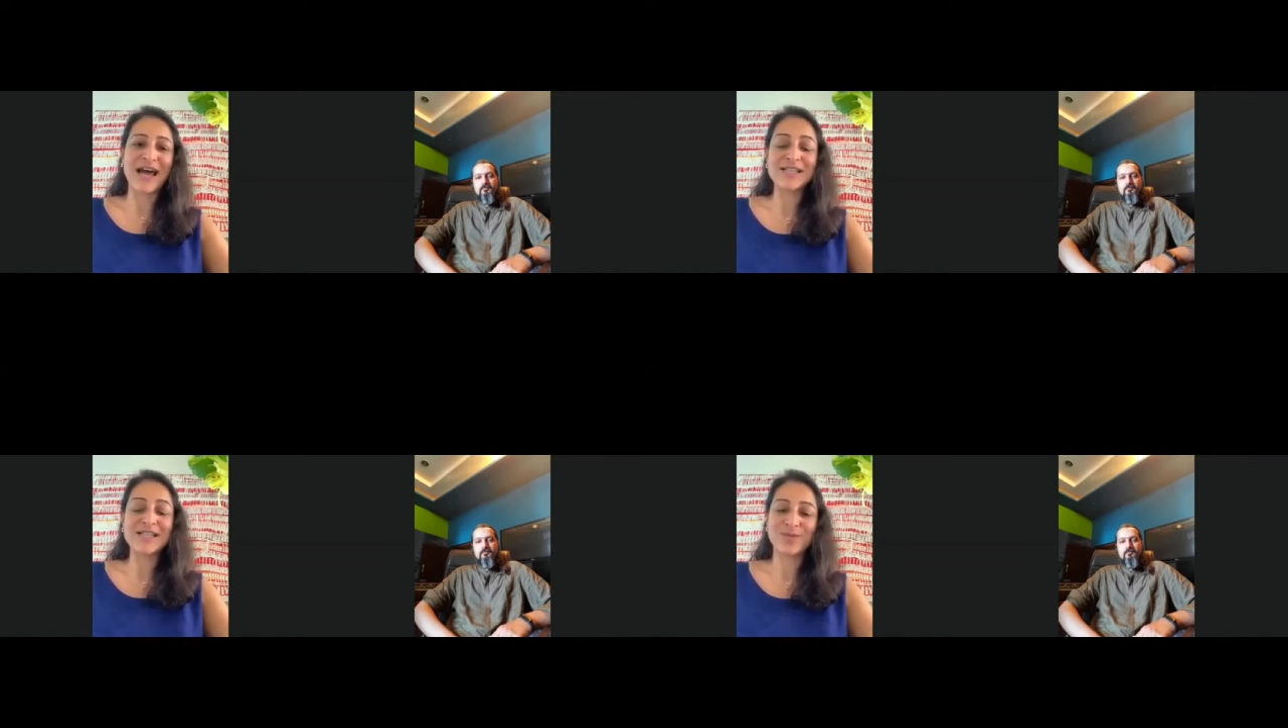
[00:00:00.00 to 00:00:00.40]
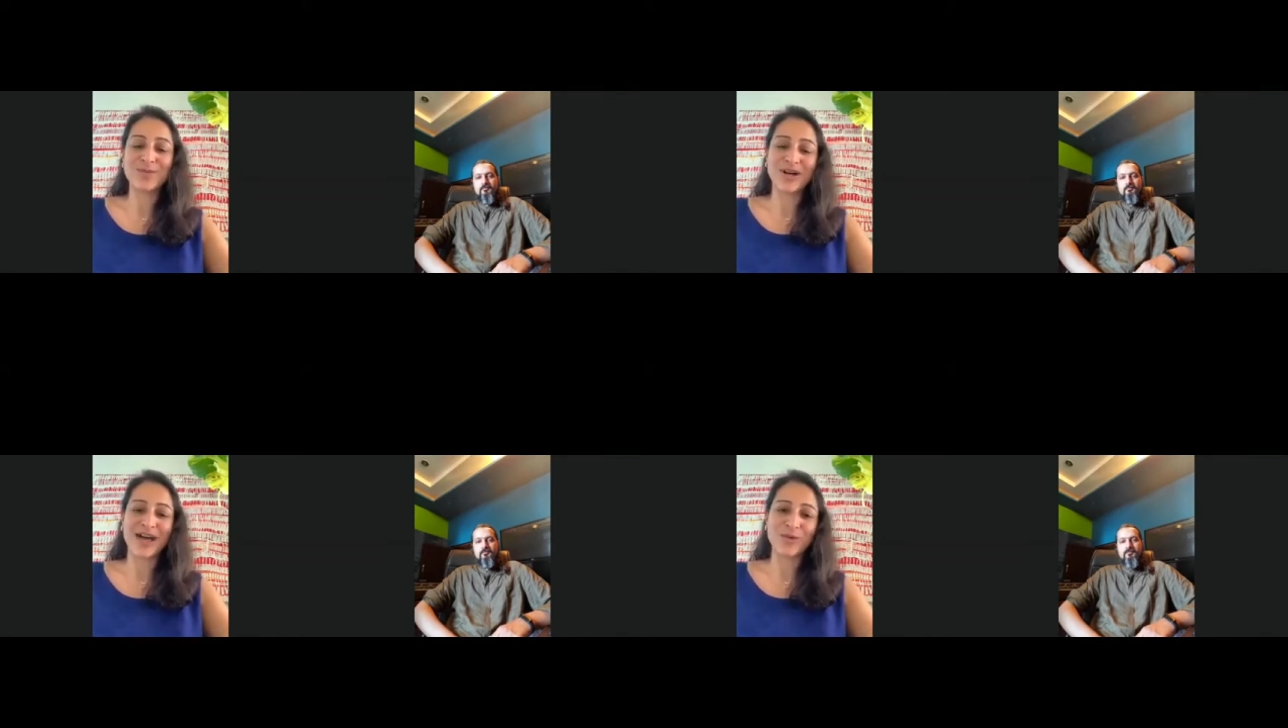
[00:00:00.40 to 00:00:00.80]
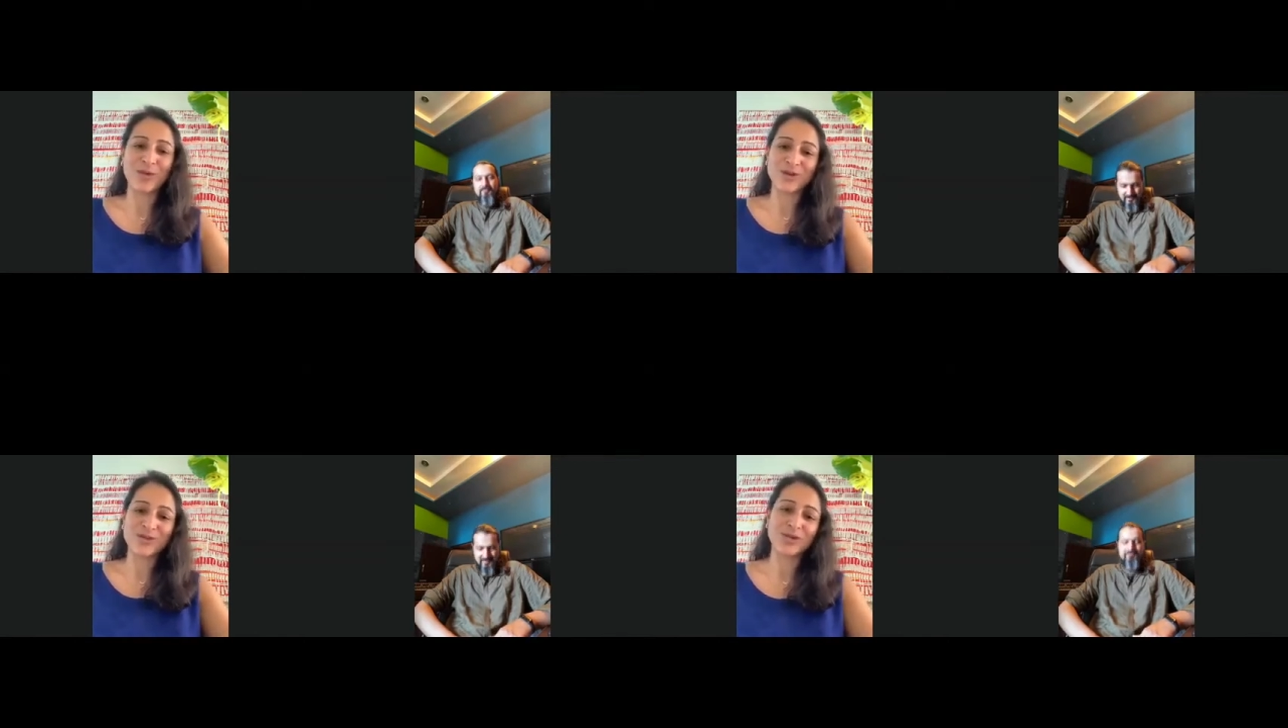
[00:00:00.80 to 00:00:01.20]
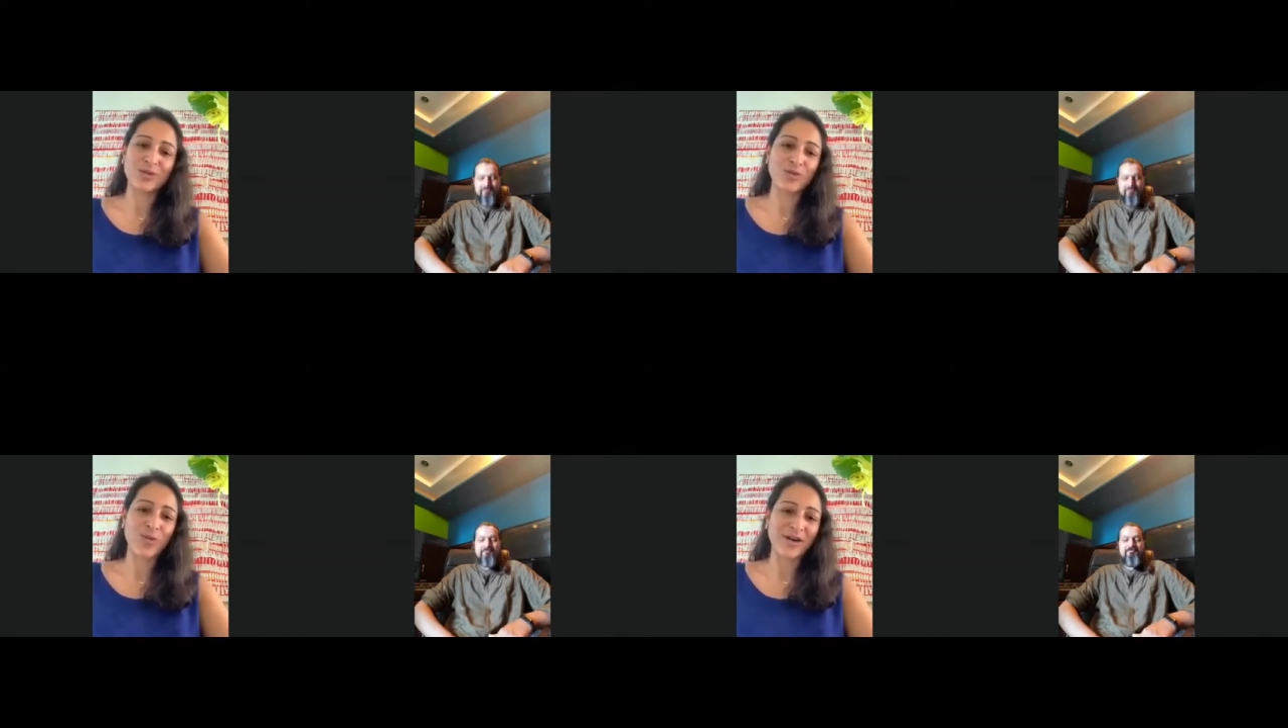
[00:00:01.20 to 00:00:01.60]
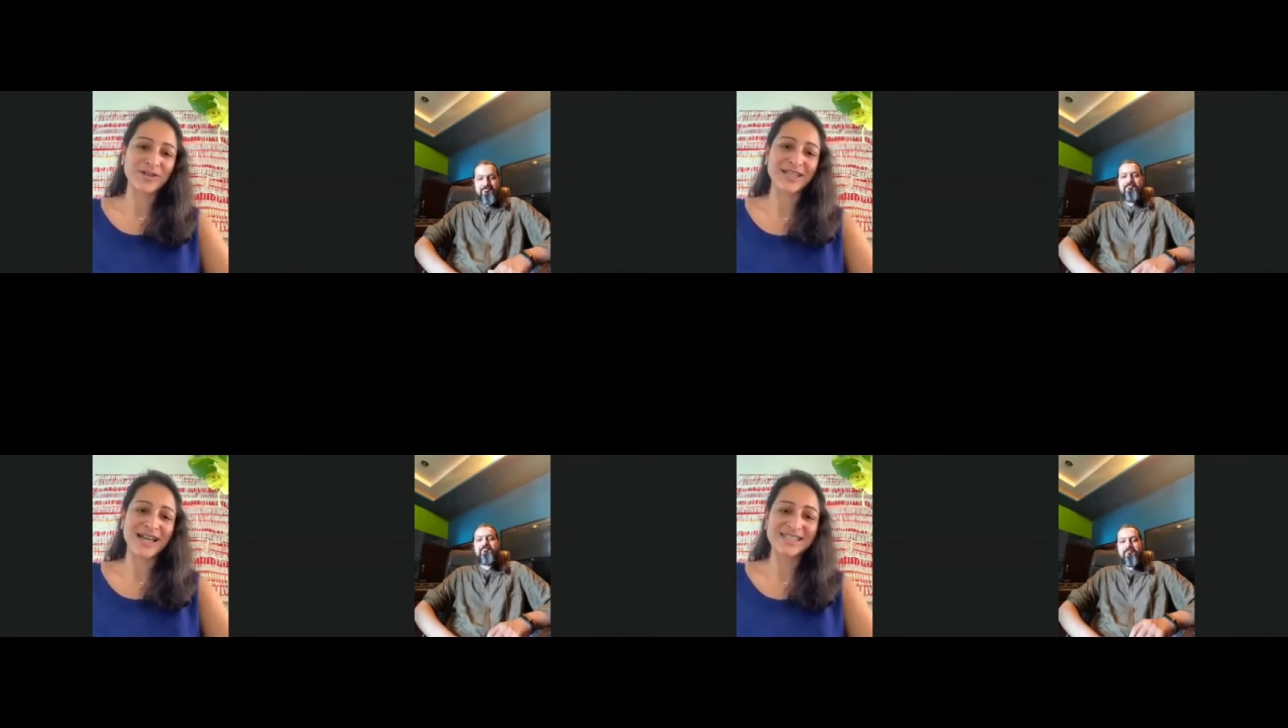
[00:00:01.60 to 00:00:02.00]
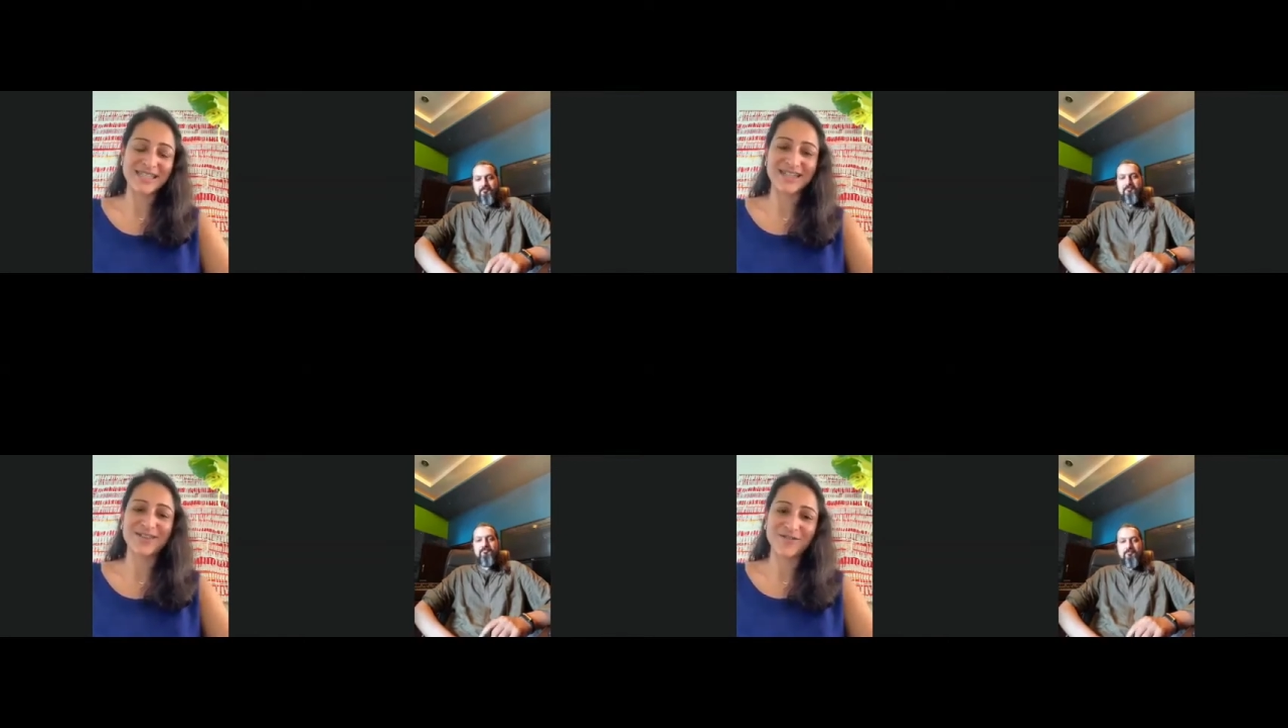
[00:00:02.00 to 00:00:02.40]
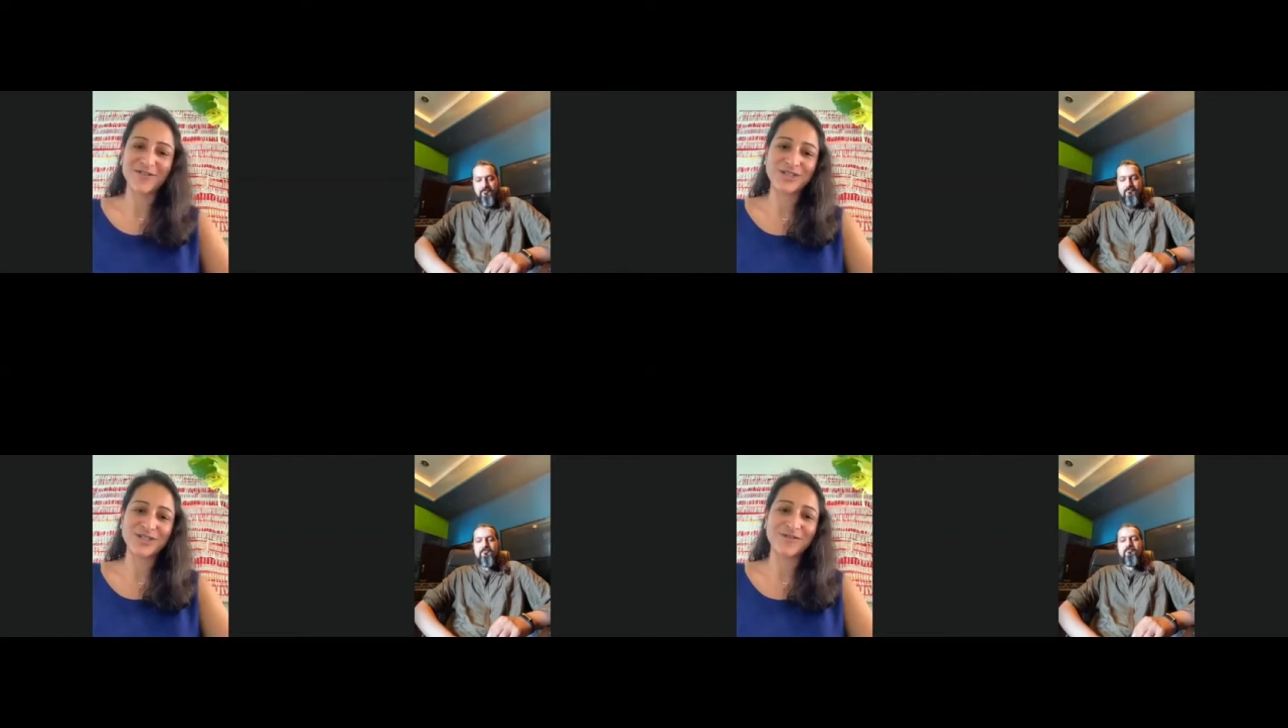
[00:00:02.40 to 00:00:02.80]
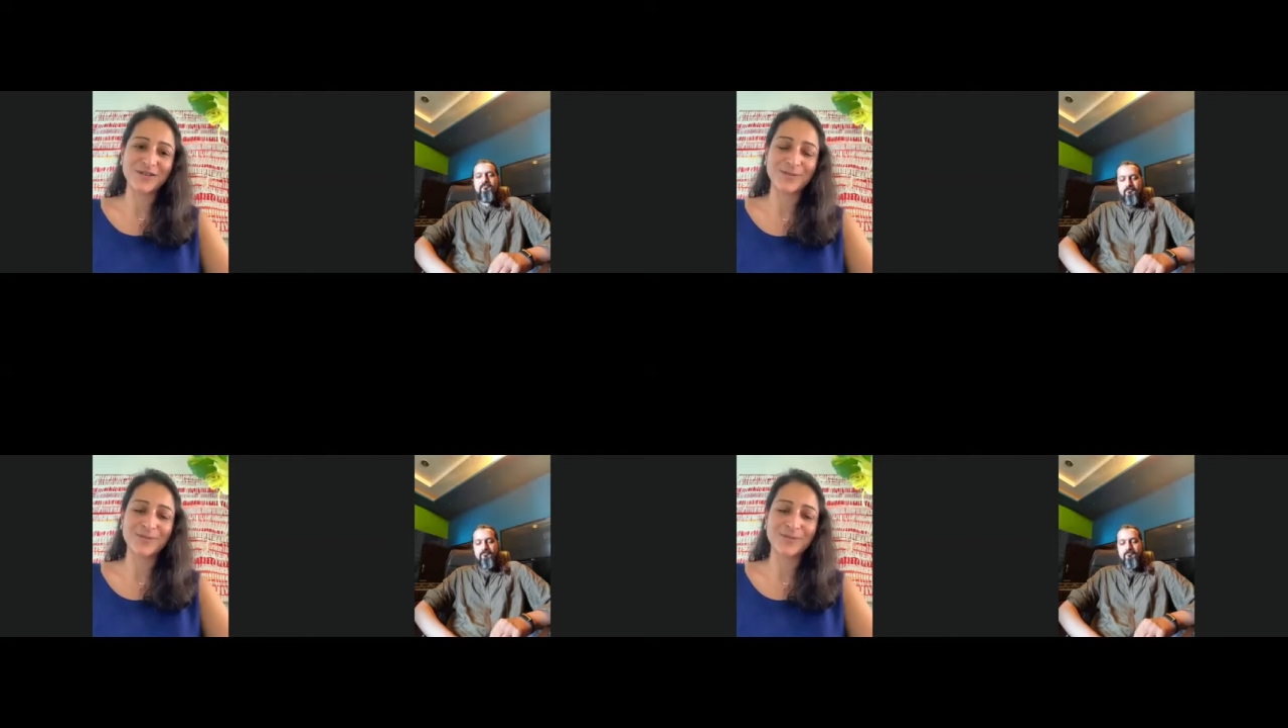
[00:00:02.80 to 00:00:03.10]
Attenborough and what you did with Wild Karnataka, the feature film.